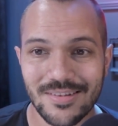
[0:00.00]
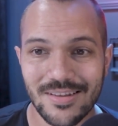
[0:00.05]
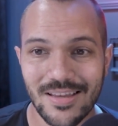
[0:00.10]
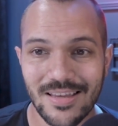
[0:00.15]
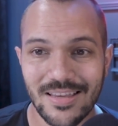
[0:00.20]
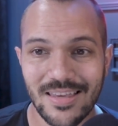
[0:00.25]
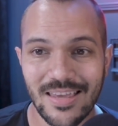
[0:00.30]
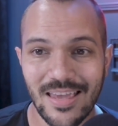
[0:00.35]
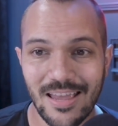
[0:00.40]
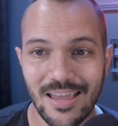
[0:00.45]

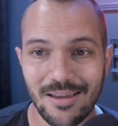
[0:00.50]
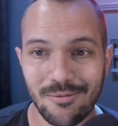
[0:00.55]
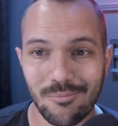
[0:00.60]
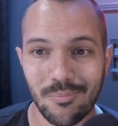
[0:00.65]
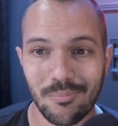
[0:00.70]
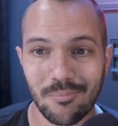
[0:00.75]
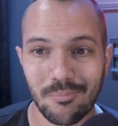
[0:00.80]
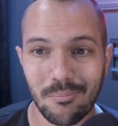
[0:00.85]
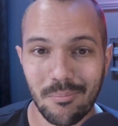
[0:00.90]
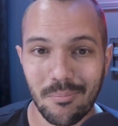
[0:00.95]
and came
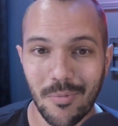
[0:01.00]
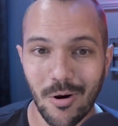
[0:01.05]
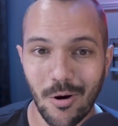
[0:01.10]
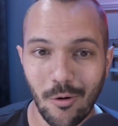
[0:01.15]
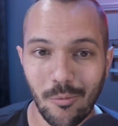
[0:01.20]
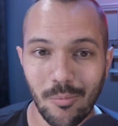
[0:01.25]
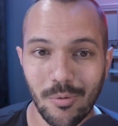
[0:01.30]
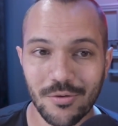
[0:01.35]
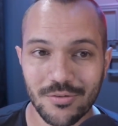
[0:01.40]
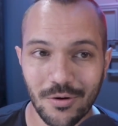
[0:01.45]

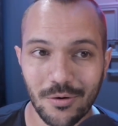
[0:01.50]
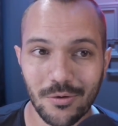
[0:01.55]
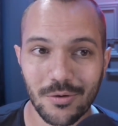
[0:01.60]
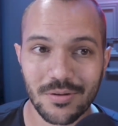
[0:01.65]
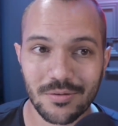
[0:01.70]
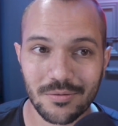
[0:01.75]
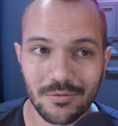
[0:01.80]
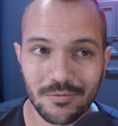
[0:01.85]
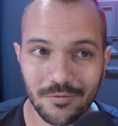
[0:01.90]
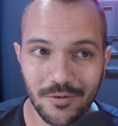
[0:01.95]
almost
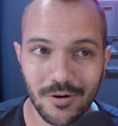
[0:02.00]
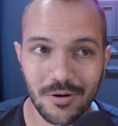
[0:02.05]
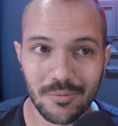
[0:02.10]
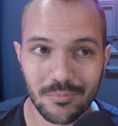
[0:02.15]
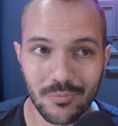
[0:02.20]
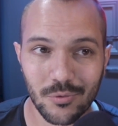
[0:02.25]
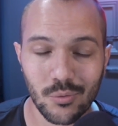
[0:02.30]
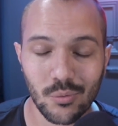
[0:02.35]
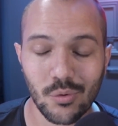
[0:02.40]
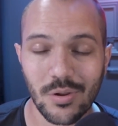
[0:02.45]
all
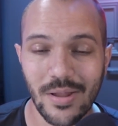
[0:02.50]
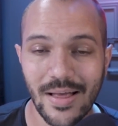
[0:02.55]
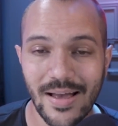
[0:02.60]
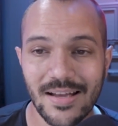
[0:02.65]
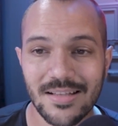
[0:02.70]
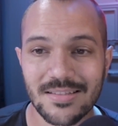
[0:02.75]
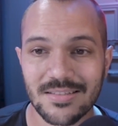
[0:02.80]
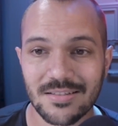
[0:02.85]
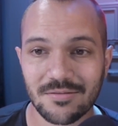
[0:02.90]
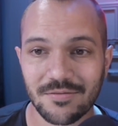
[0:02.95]
from Google
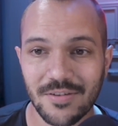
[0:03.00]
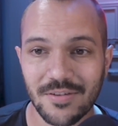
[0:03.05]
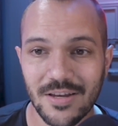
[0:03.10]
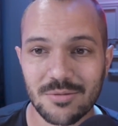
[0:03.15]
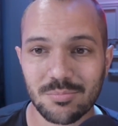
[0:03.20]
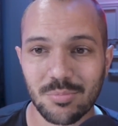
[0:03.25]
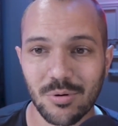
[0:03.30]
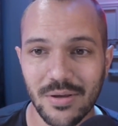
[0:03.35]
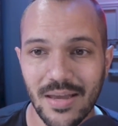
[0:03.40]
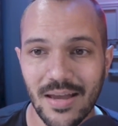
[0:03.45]
ads and
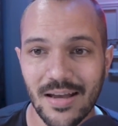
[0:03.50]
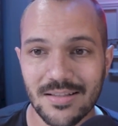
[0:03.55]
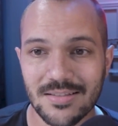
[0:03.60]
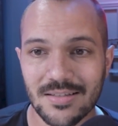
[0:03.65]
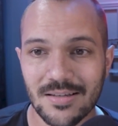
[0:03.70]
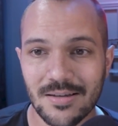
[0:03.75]
Facebook ads.